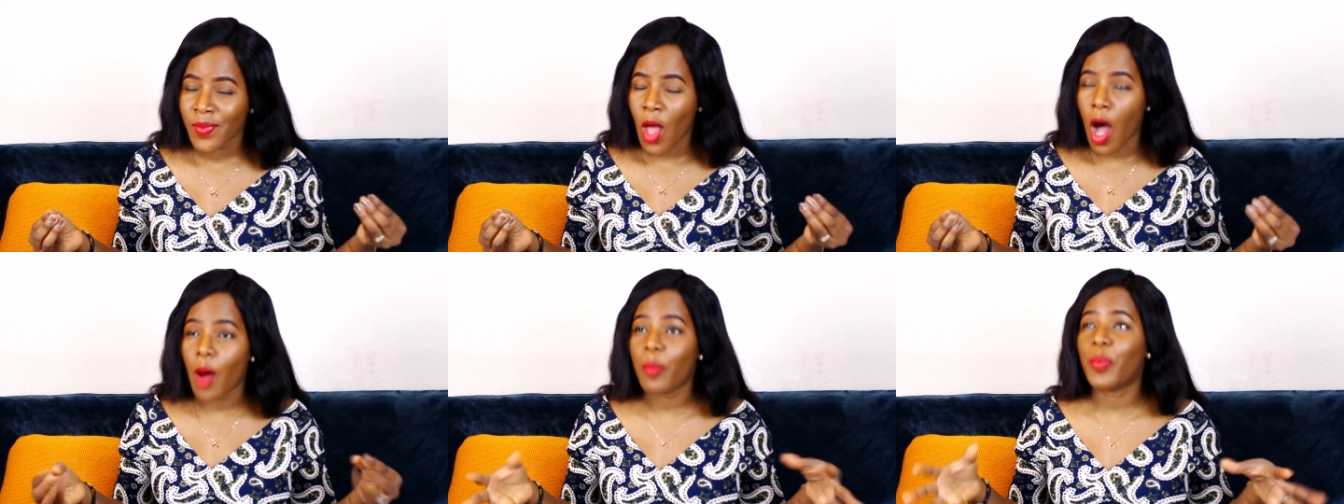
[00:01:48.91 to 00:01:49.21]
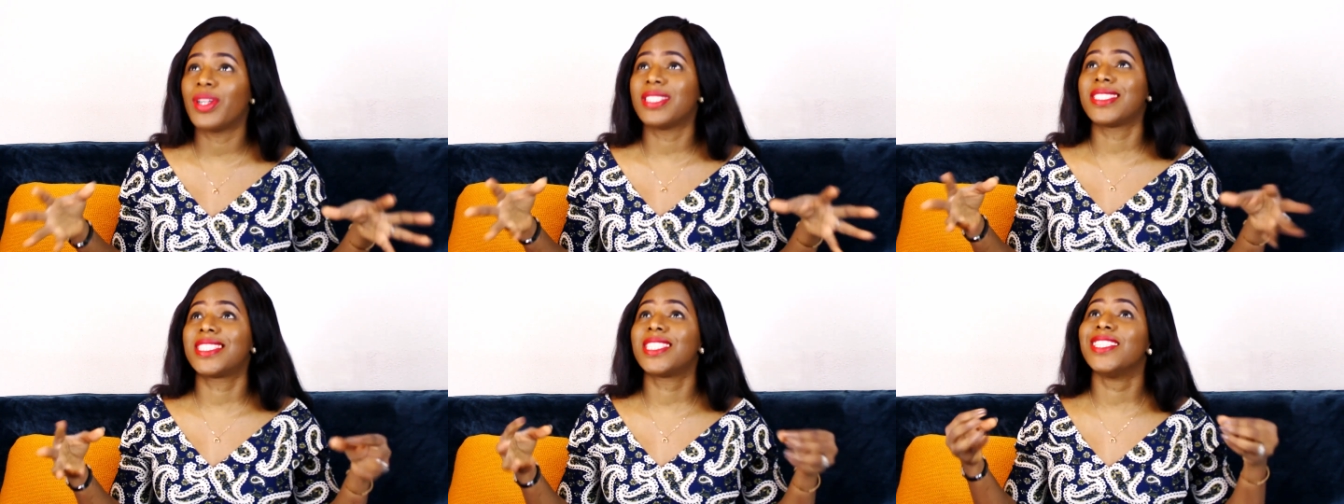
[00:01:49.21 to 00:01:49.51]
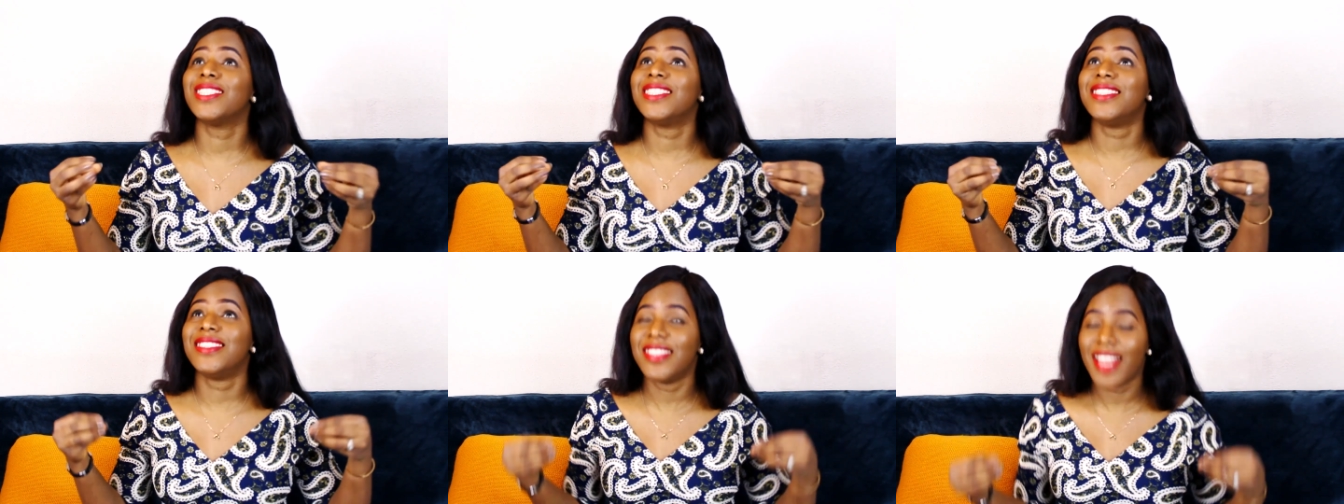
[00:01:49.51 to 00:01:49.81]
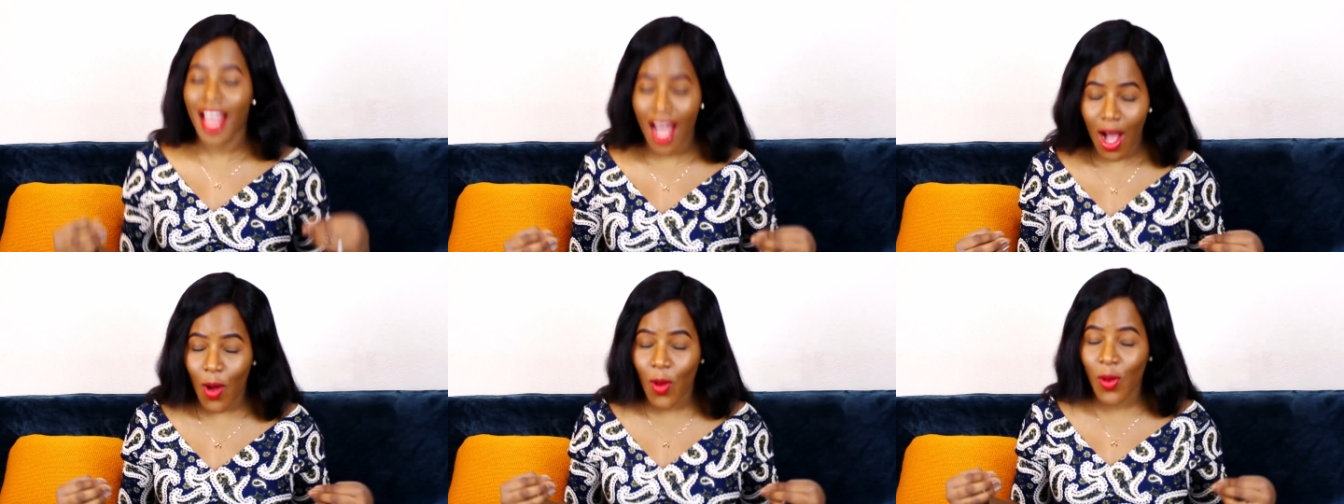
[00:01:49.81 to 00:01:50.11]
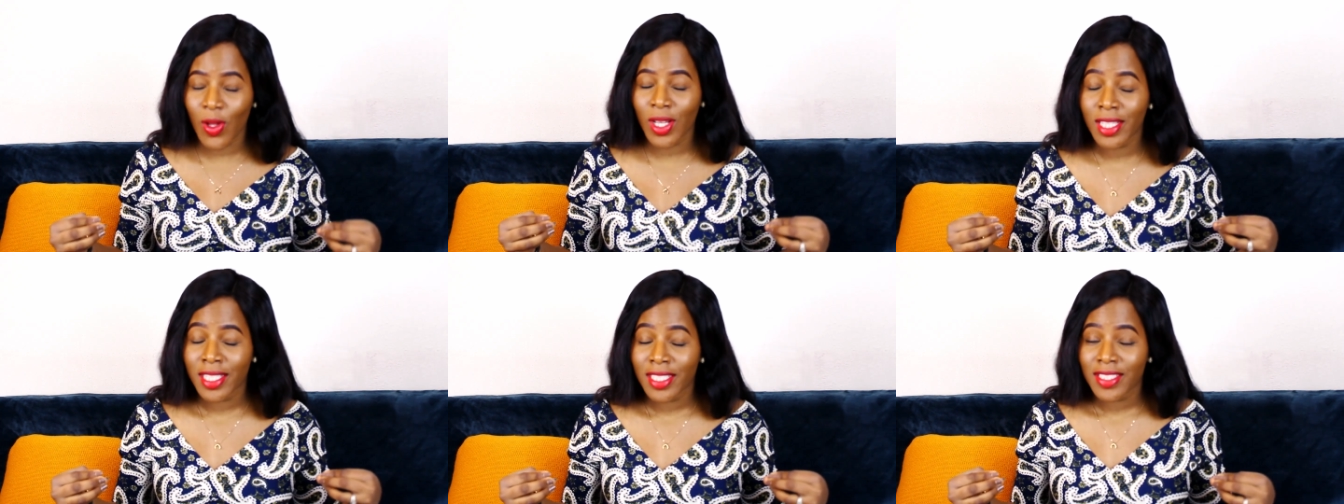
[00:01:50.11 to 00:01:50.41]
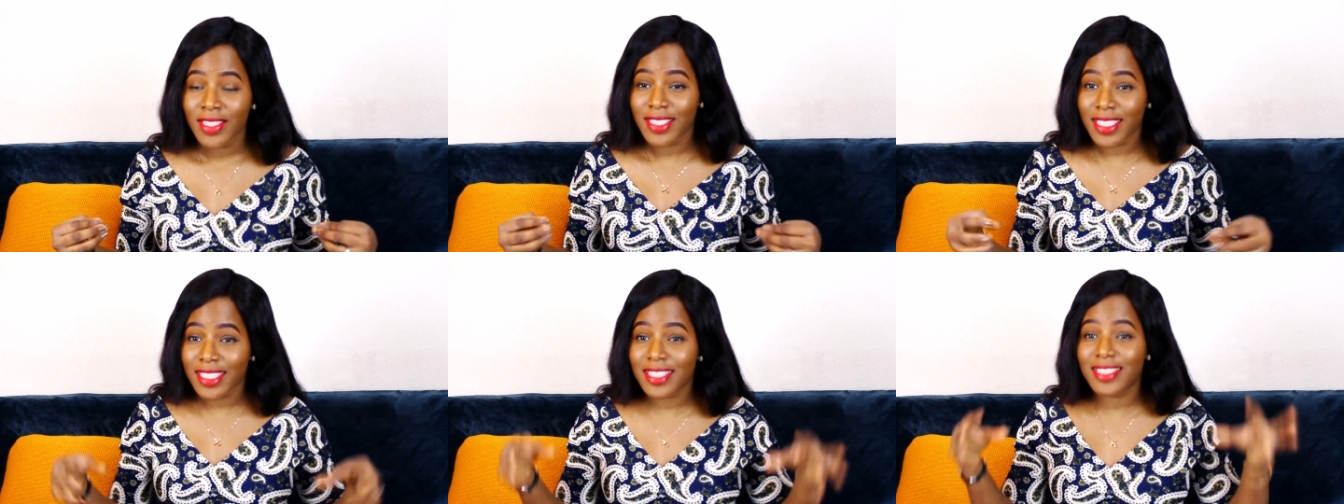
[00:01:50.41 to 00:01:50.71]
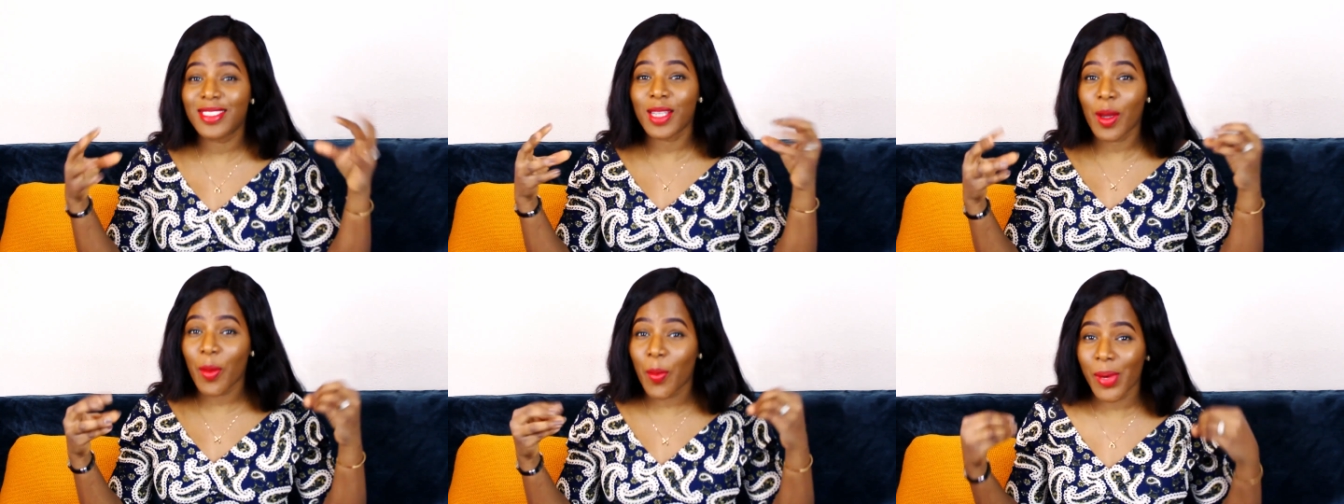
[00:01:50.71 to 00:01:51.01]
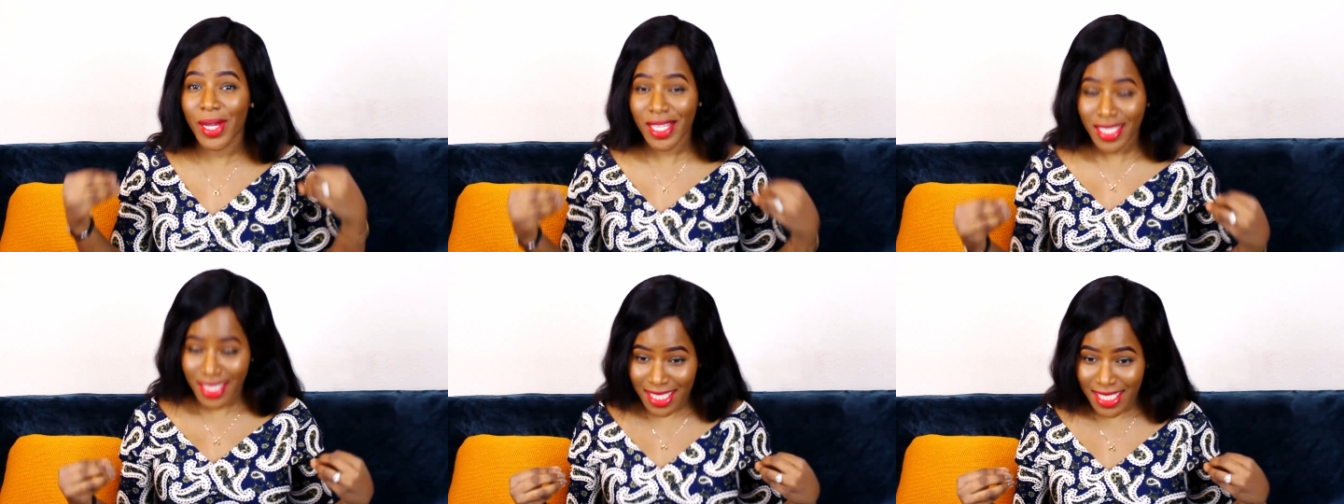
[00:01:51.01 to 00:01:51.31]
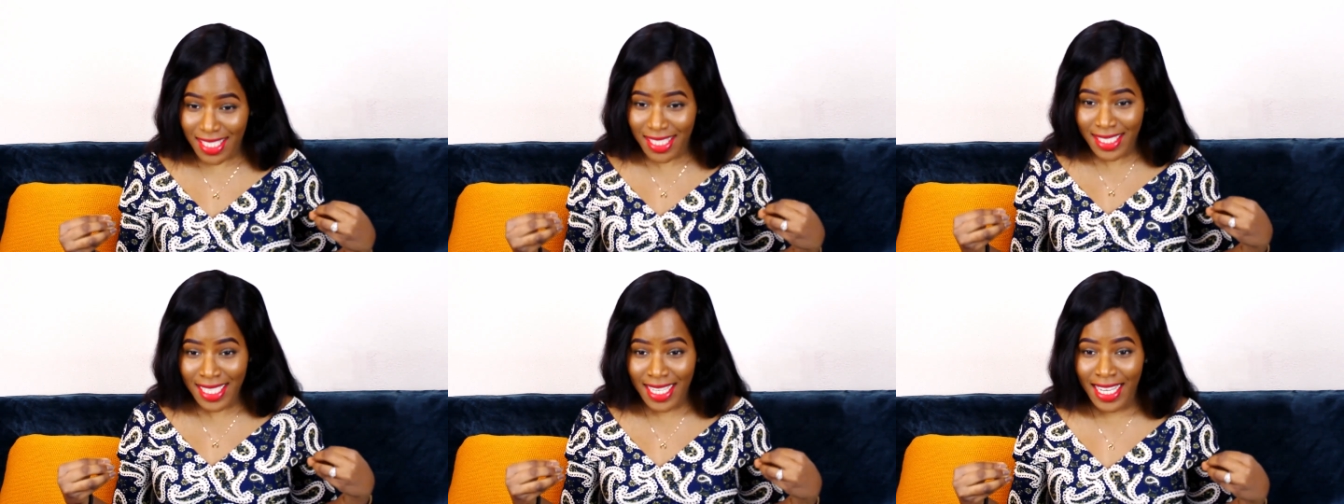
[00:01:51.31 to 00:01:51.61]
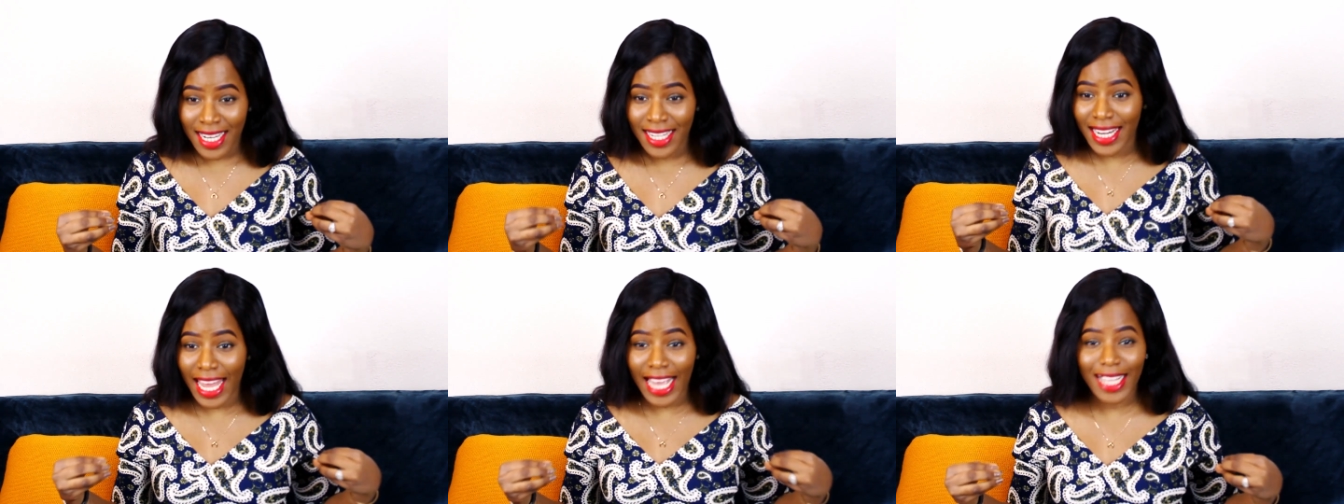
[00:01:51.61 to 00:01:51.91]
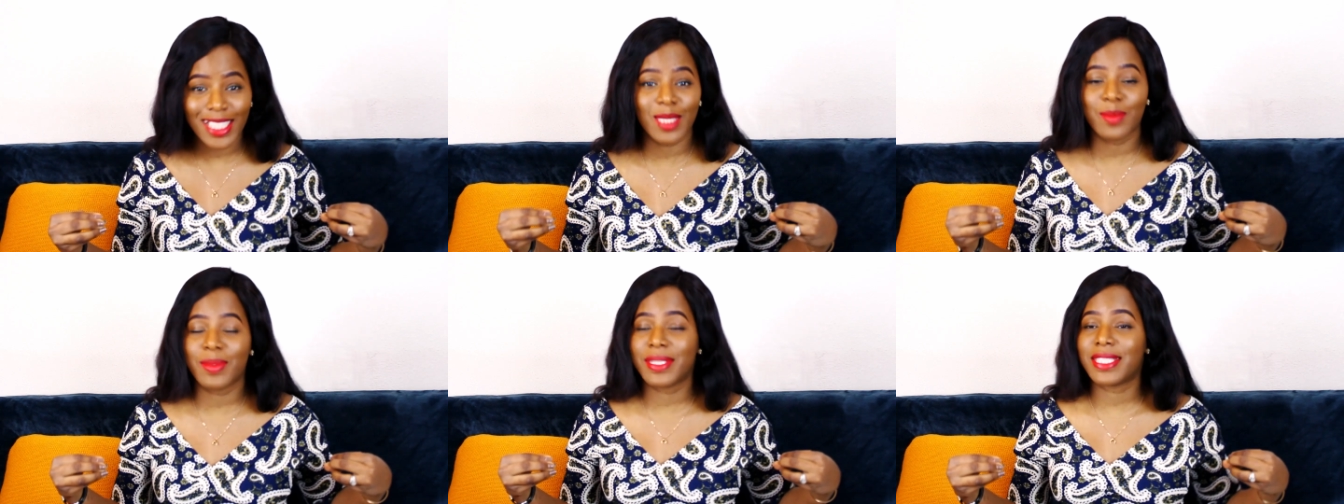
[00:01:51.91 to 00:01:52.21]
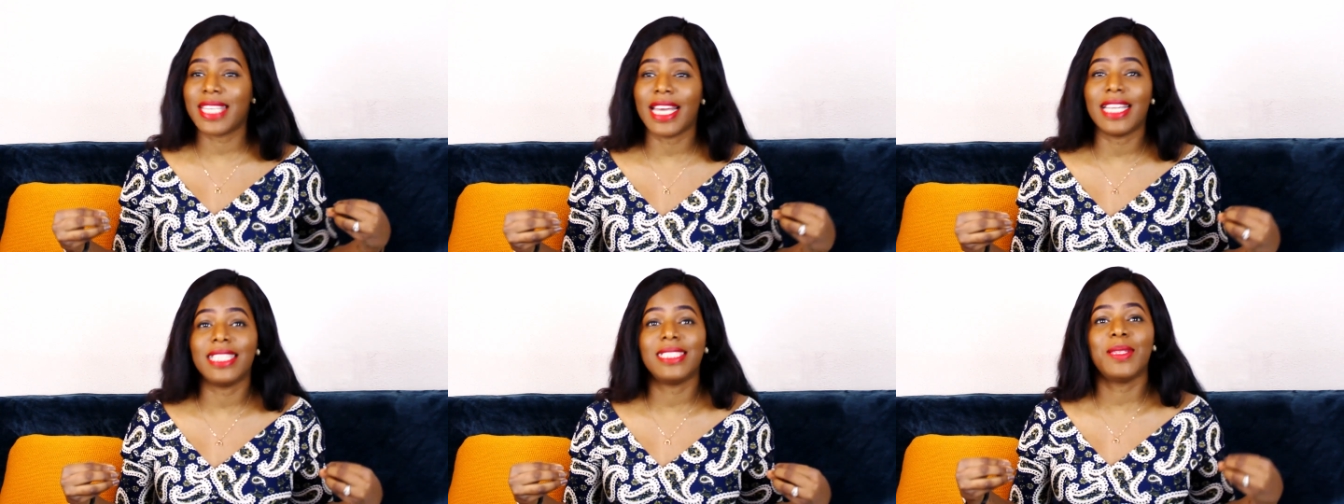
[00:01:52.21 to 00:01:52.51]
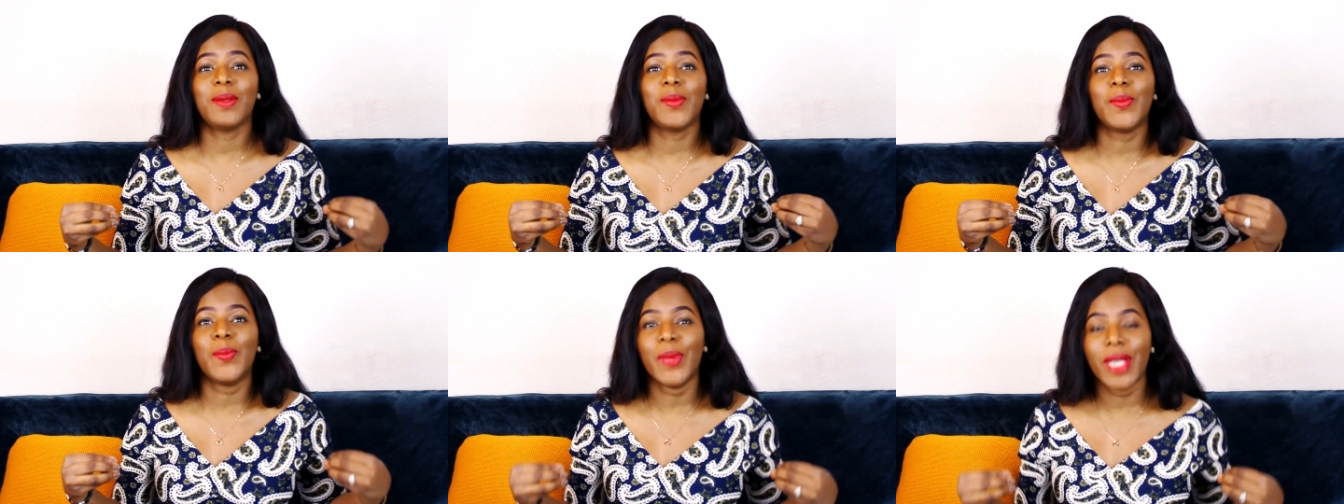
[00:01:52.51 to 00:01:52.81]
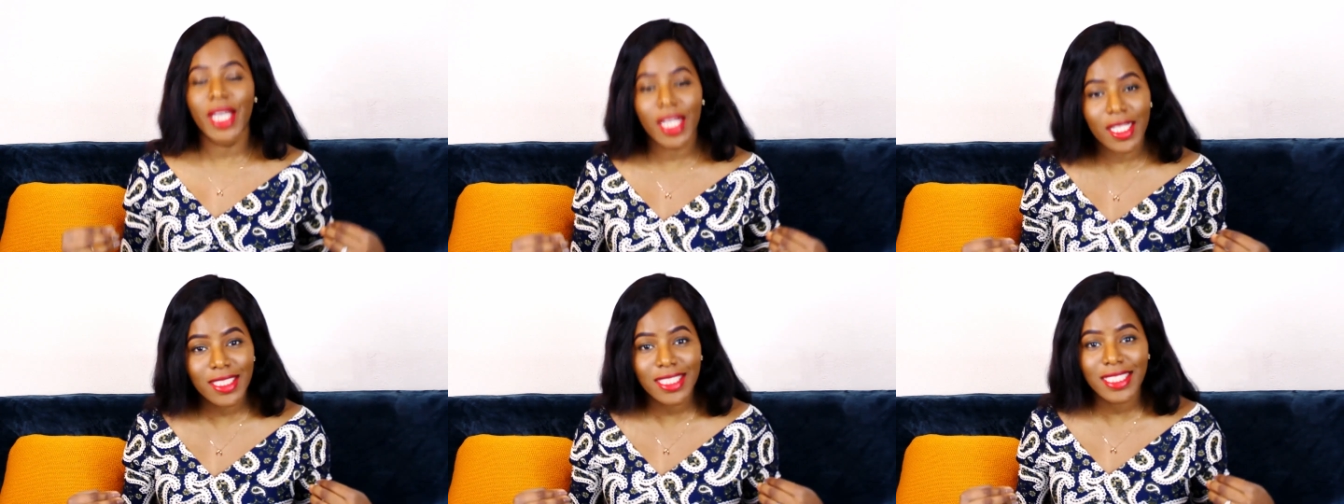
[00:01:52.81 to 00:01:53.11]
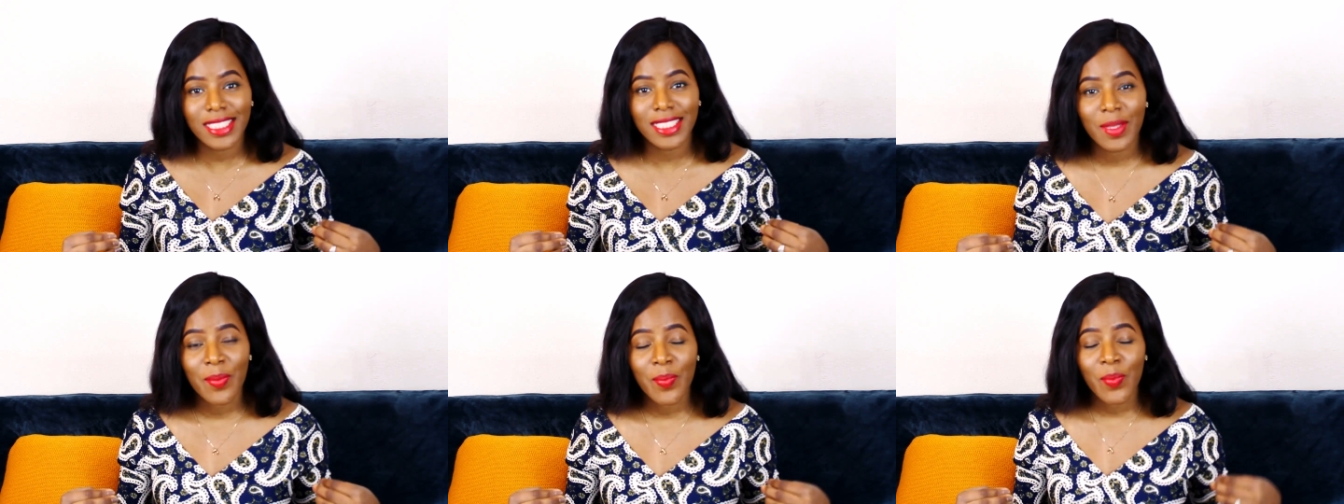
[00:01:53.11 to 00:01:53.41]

up until now these Germans like to be sending mails